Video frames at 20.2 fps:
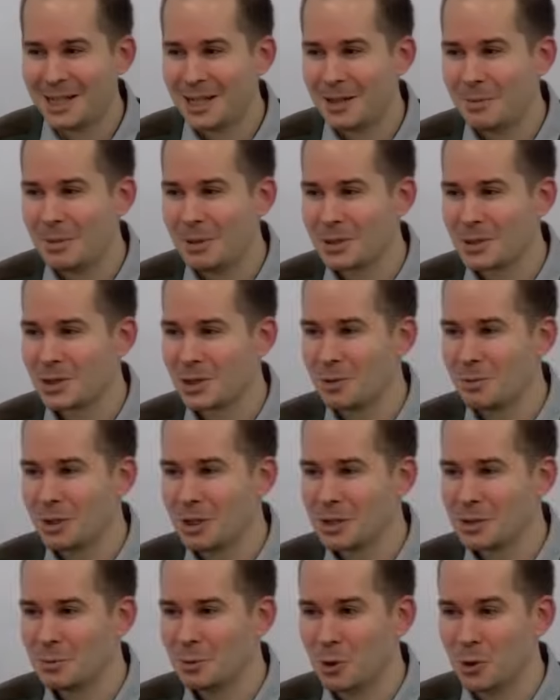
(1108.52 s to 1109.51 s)
but so
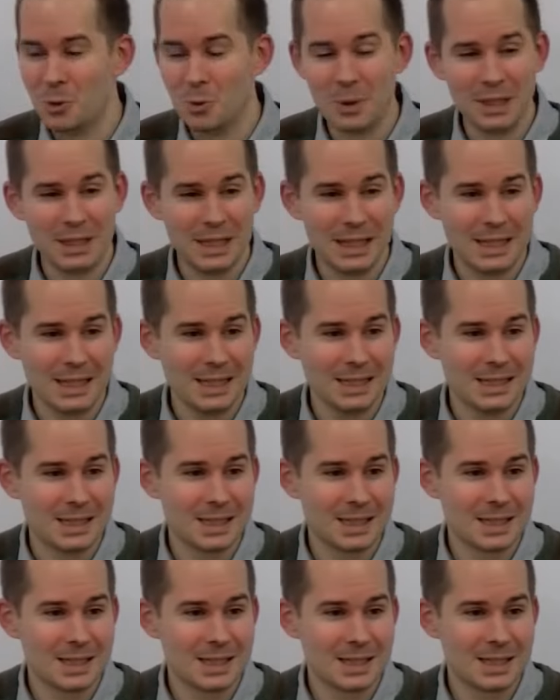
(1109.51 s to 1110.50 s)
much more we need
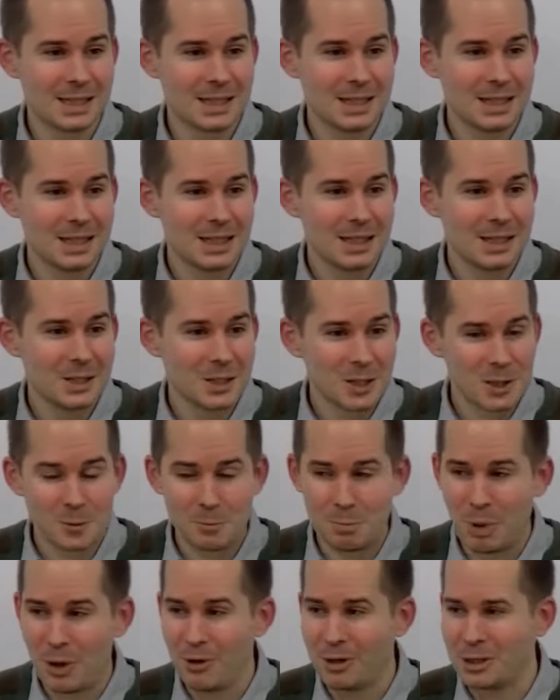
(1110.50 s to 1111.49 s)

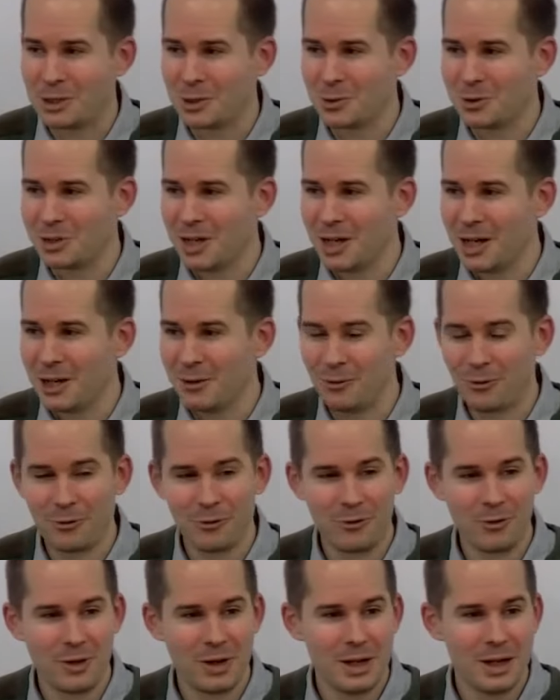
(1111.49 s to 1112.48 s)
spiritual
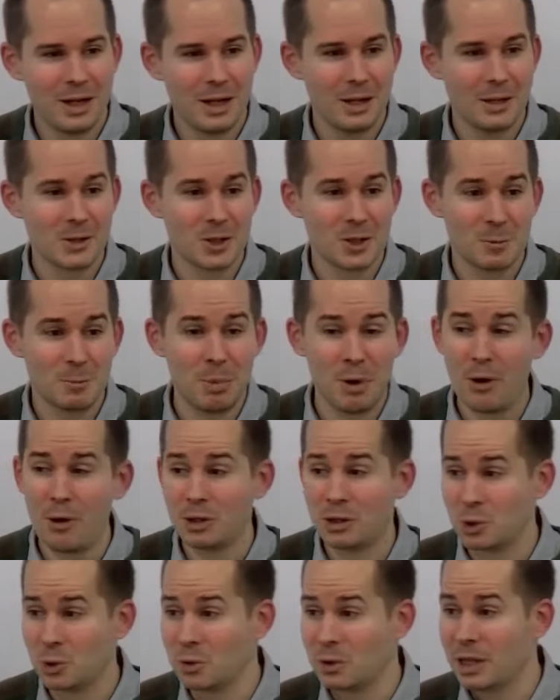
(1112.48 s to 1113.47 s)
life and
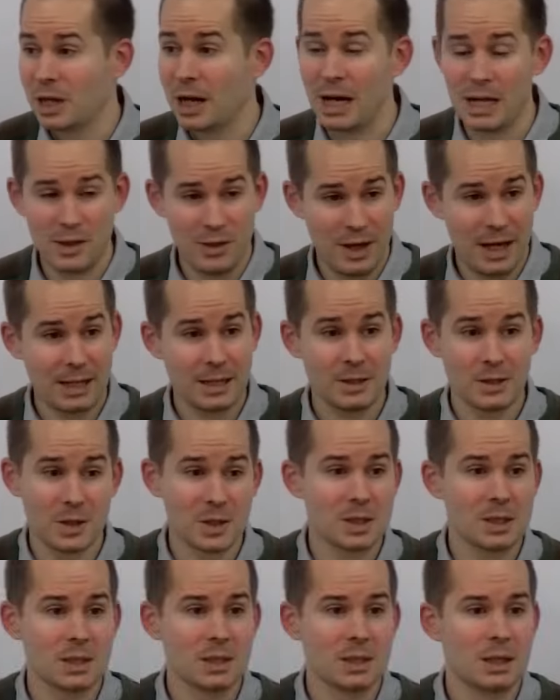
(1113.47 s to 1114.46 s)
spiritual light. That
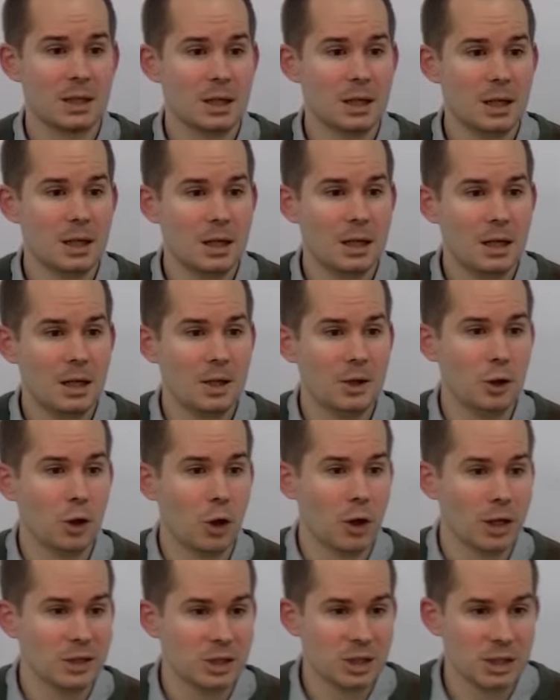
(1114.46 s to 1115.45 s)
is
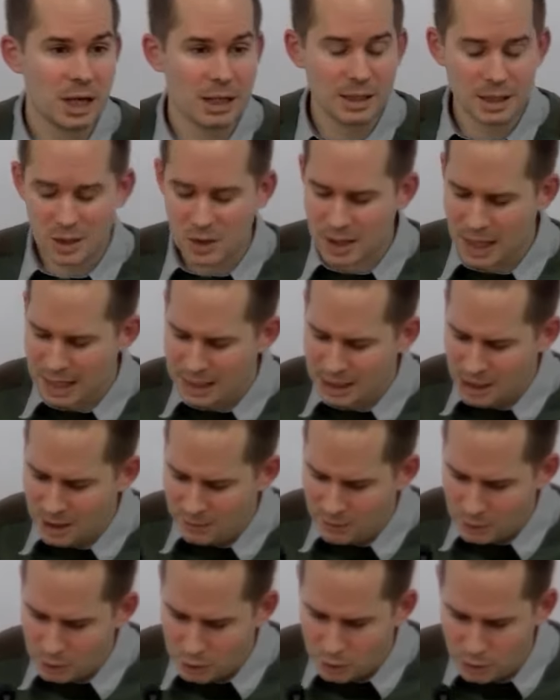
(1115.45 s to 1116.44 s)
knowledge and understanding
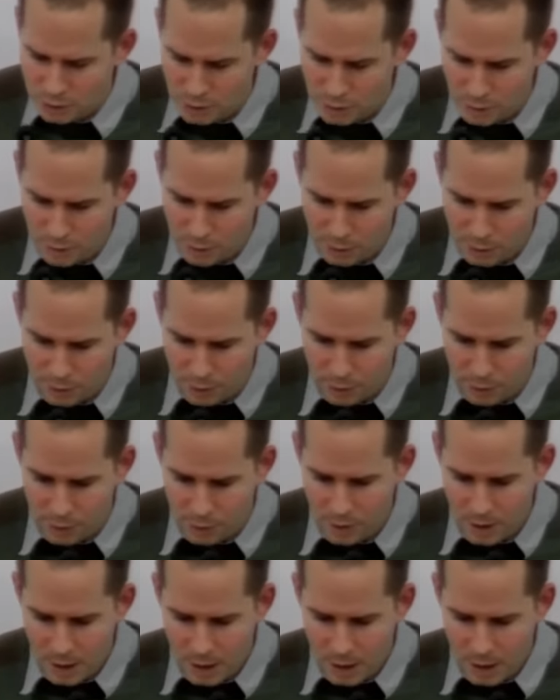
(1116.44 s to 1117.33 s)
of the truth,